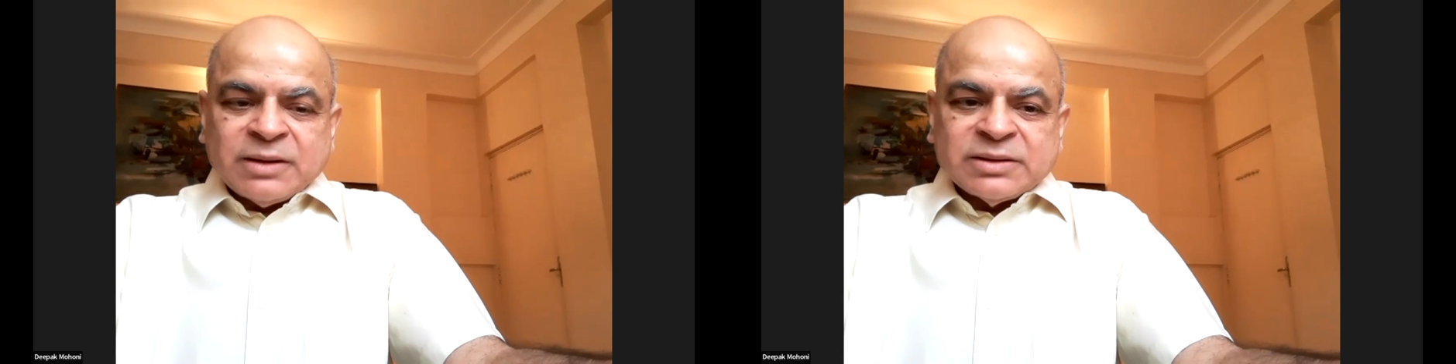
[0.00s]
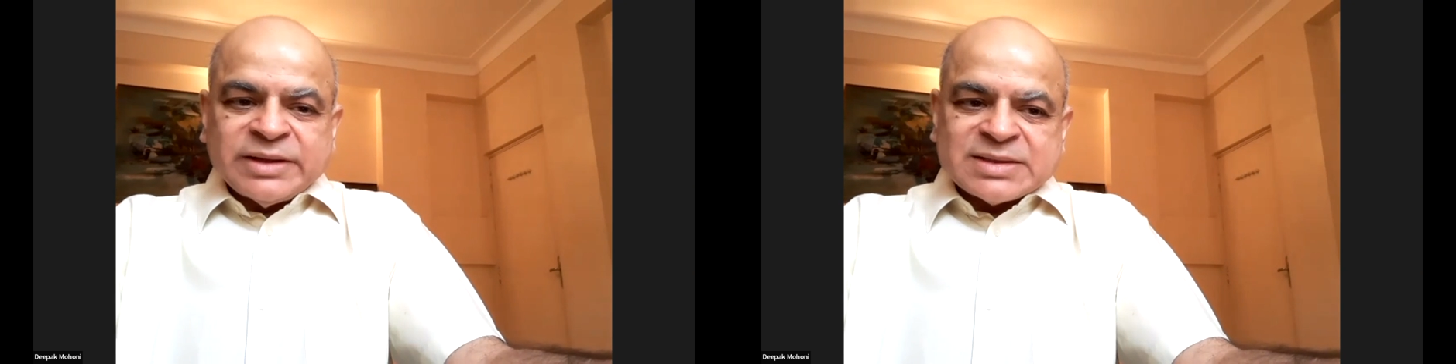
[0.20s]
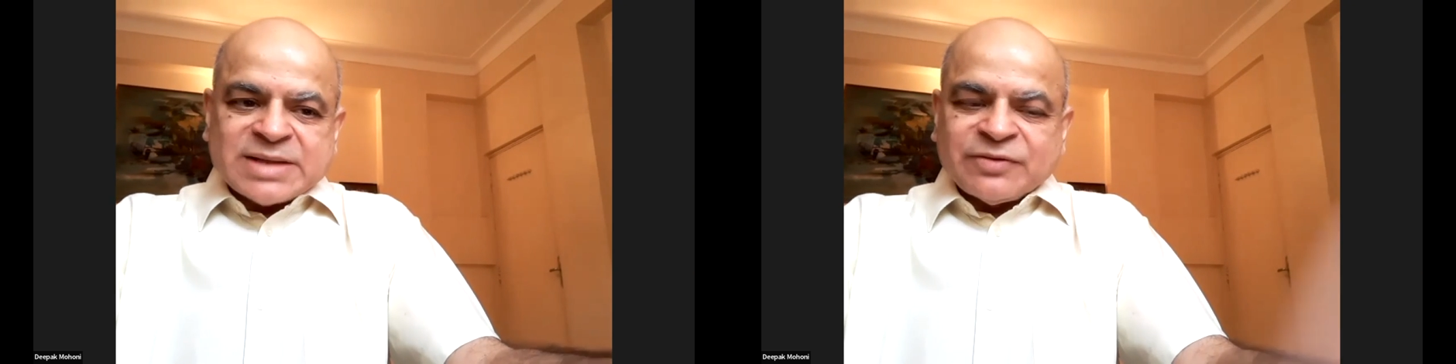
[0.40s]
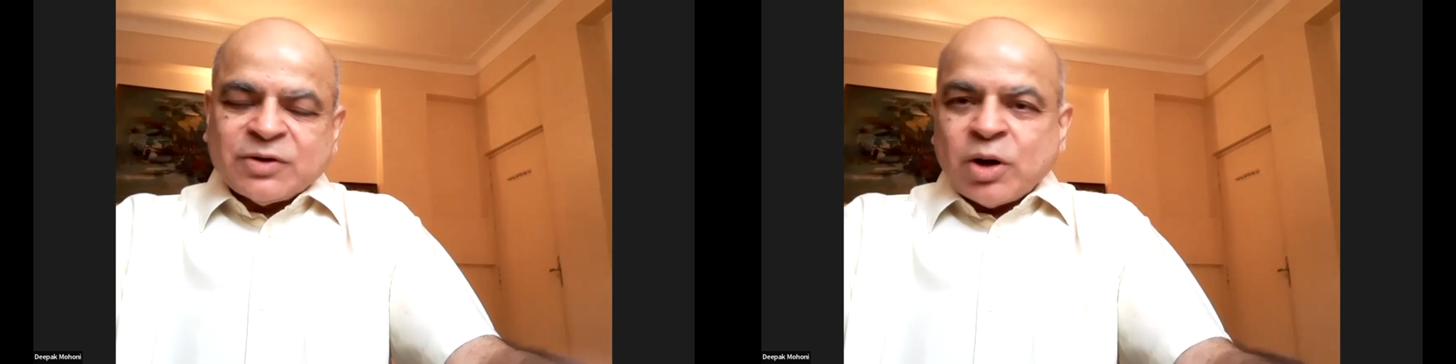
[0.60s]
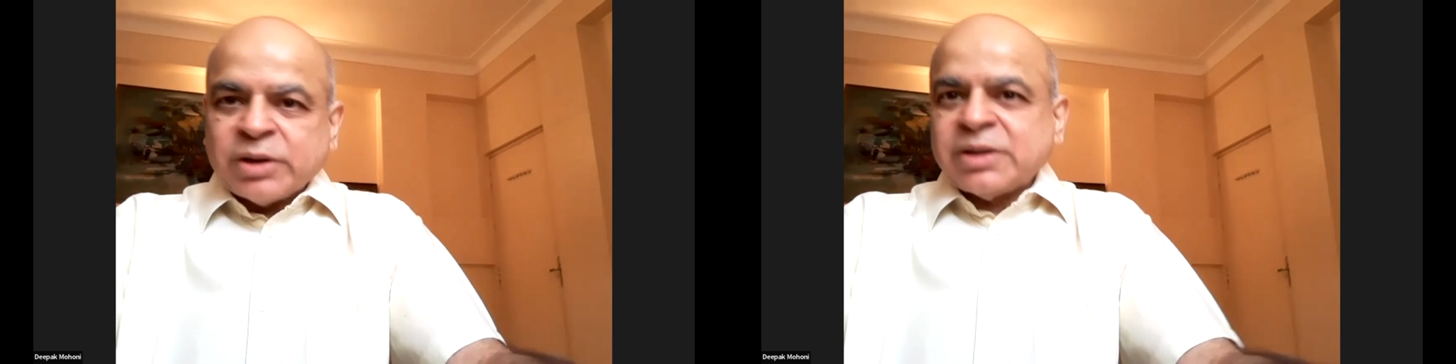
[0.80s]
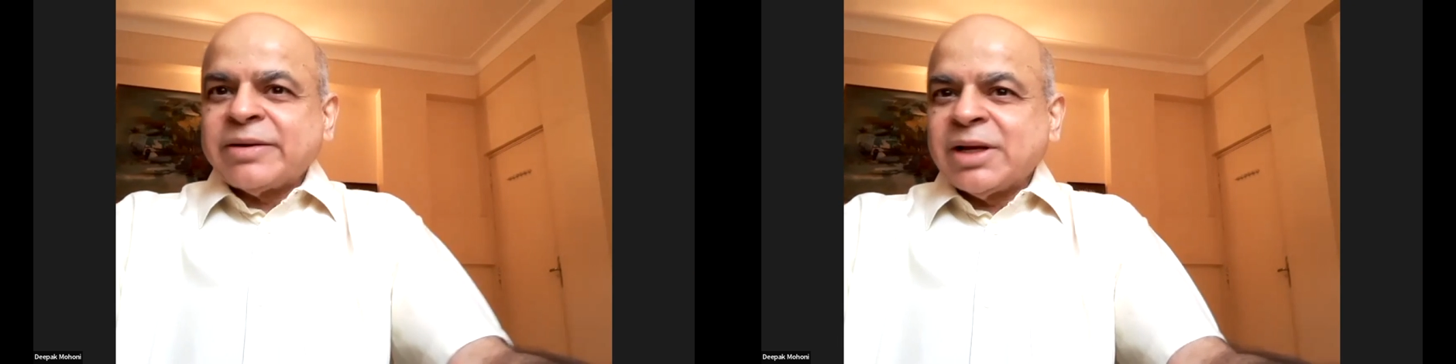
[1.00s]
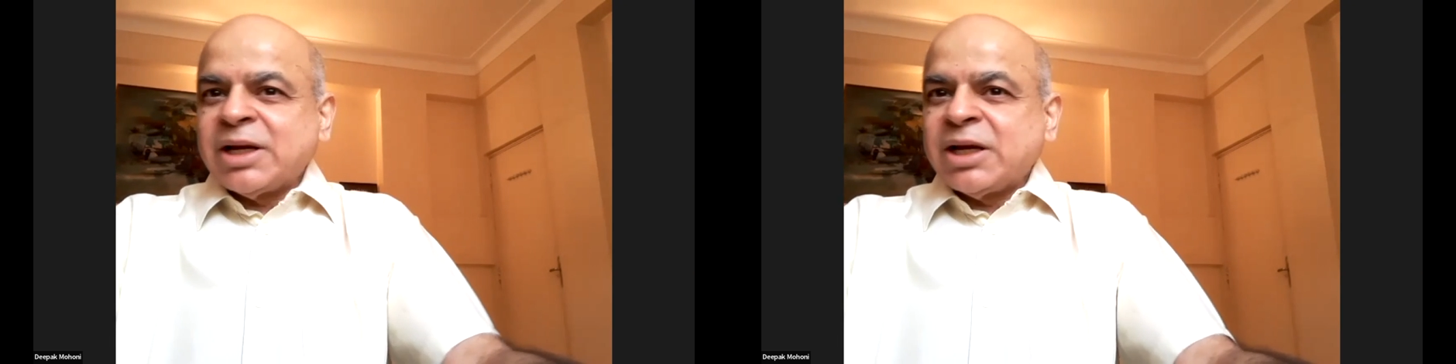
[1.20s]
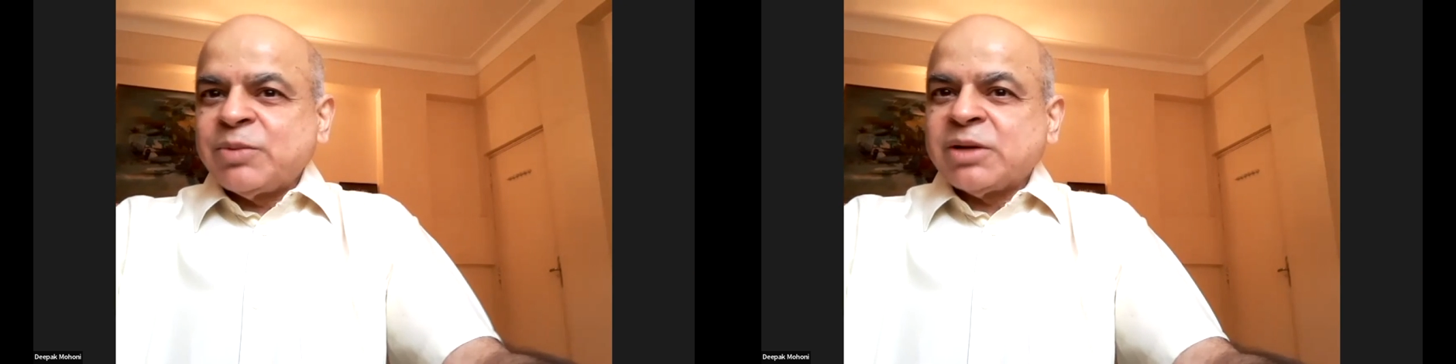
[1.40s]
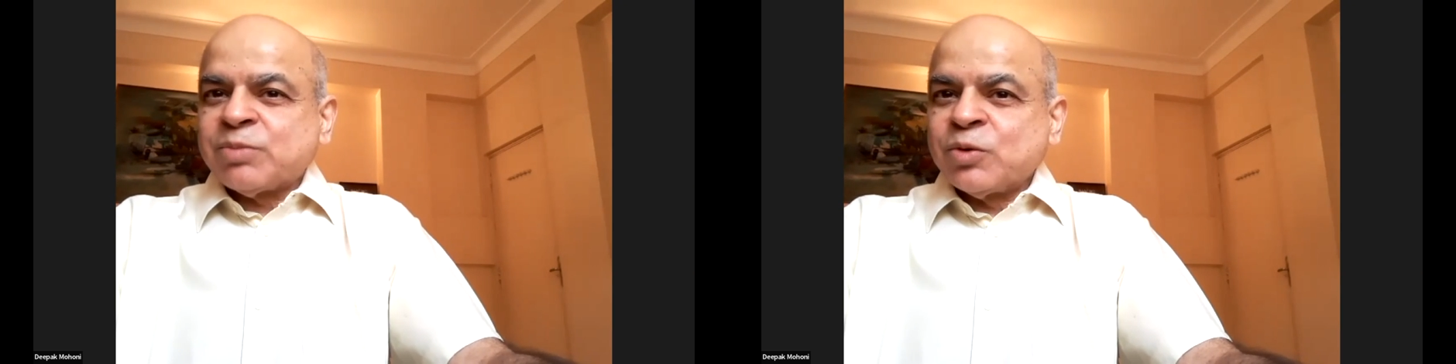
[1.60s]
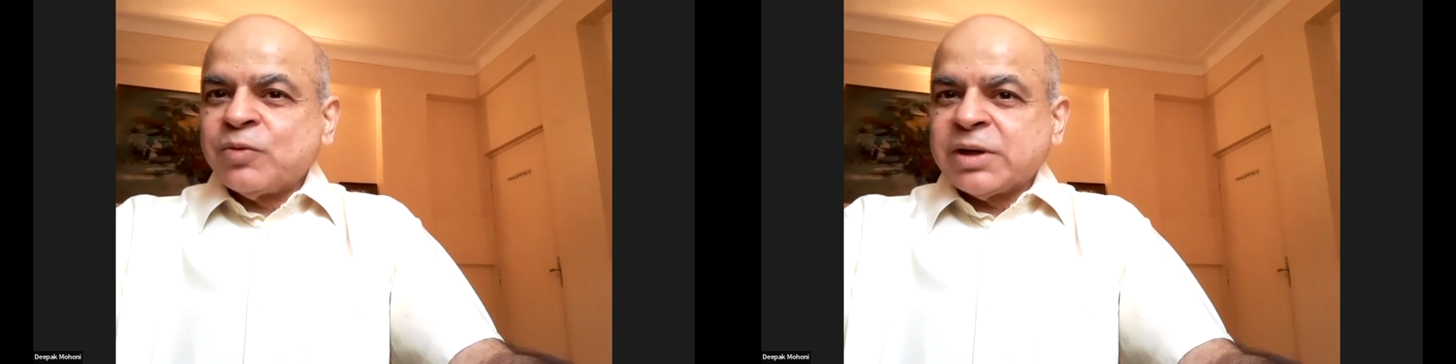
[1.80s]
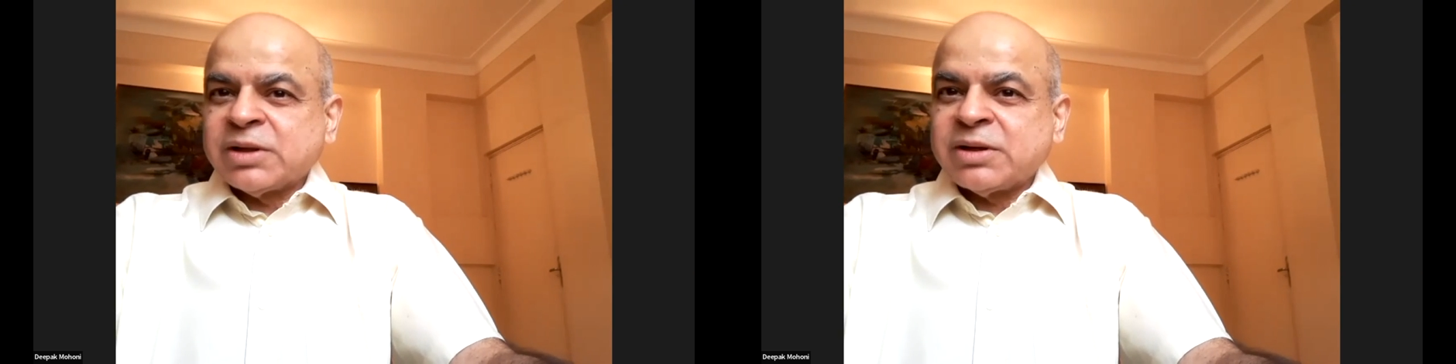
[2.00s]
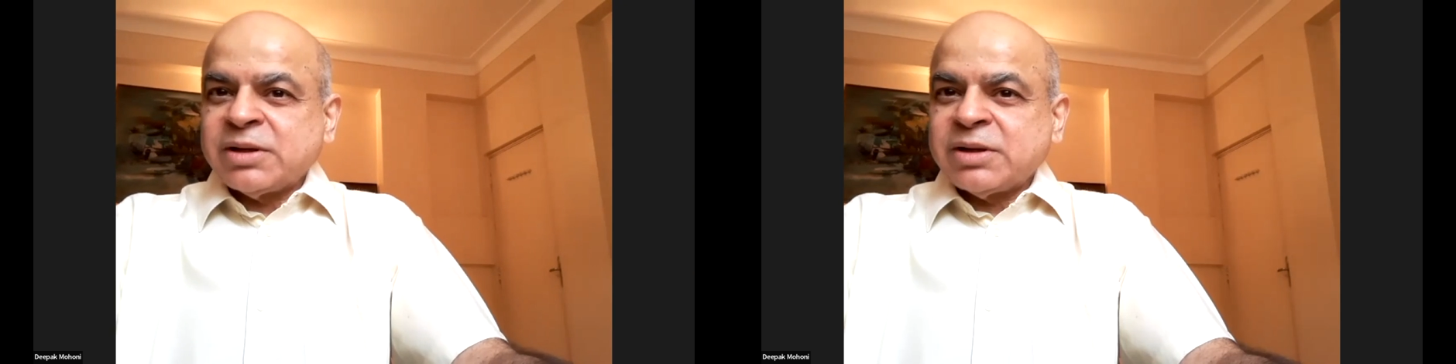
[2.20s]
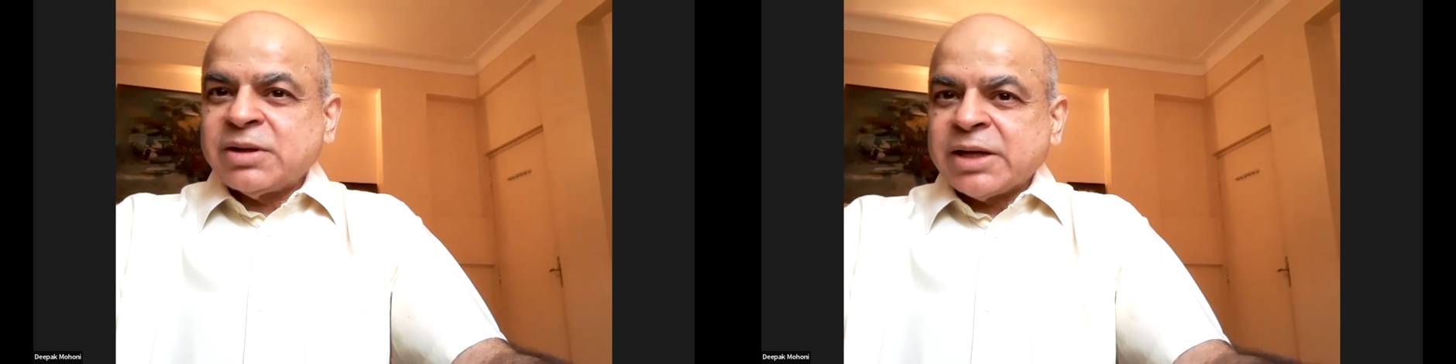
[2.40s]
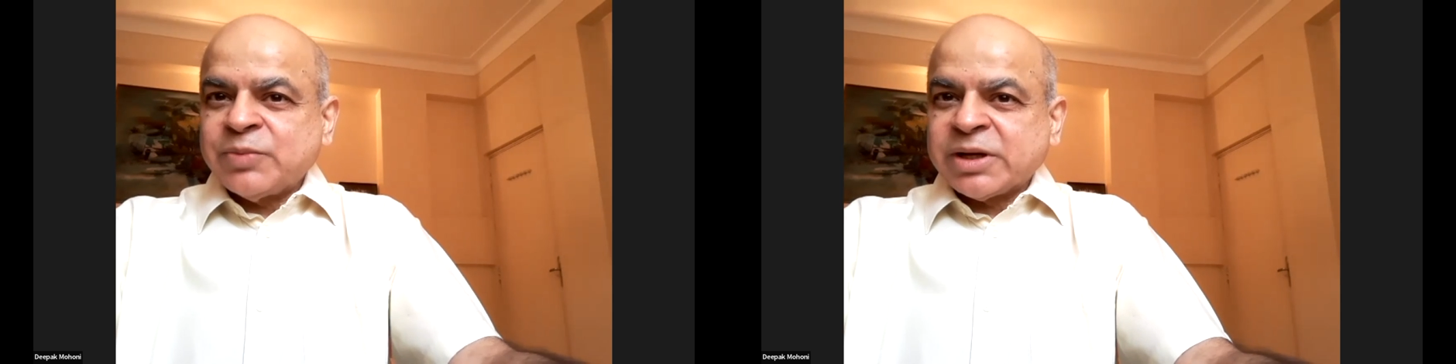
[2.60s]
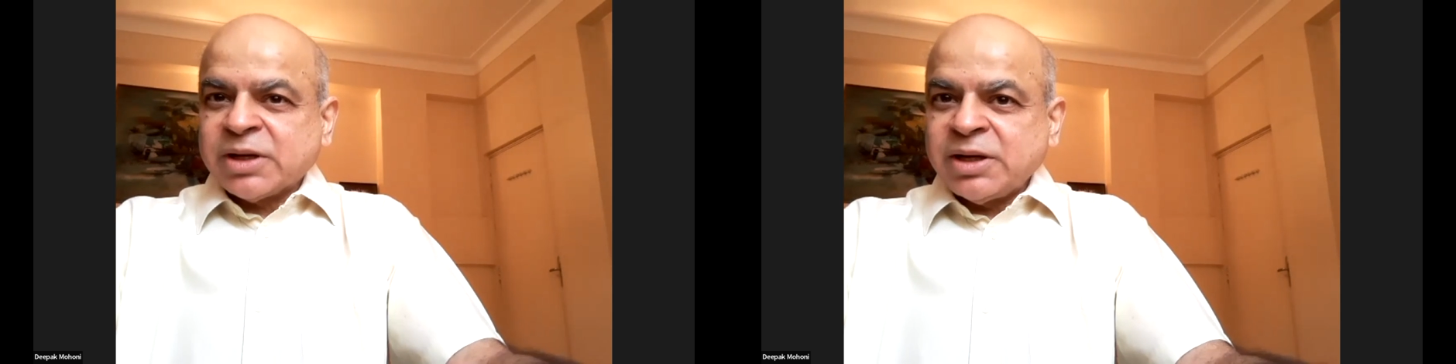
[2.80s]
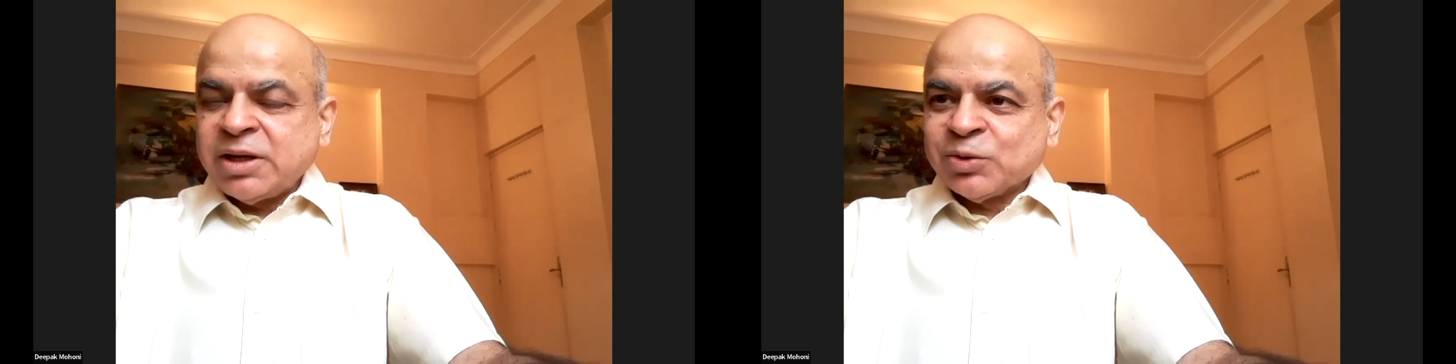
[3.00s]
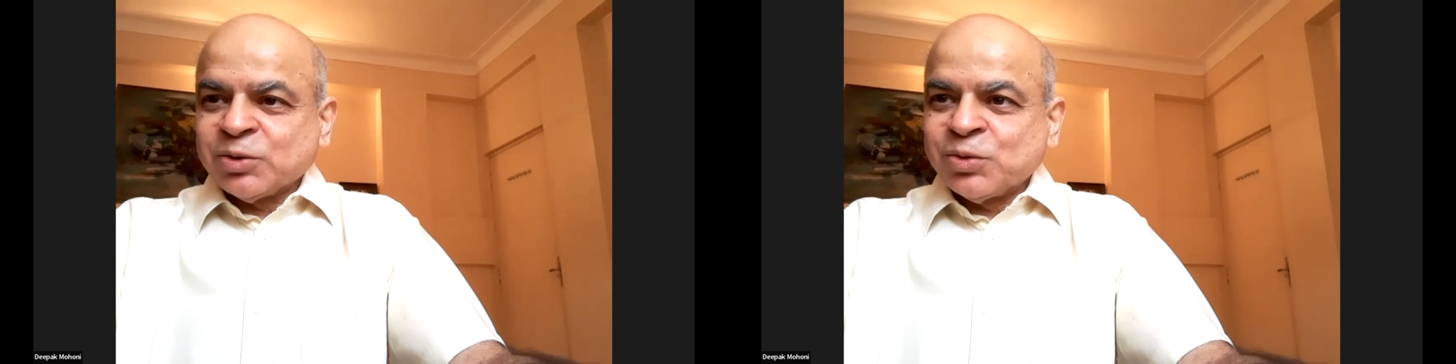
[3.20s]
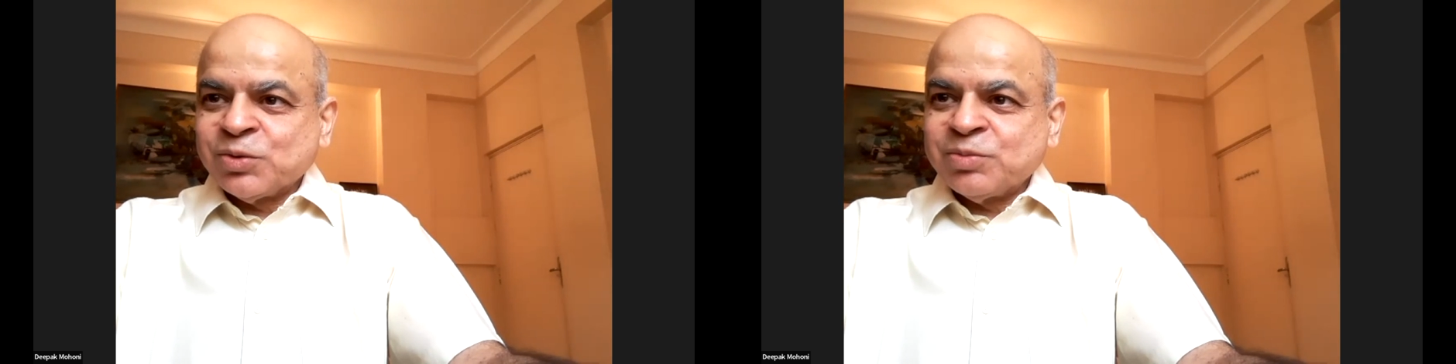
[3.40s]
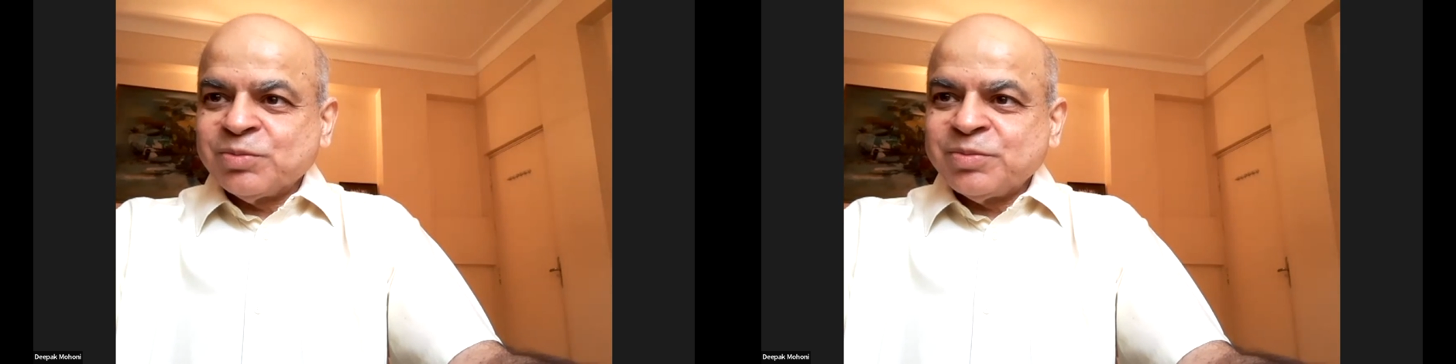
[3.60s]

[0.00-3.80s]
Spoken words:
These have not really been proven academically to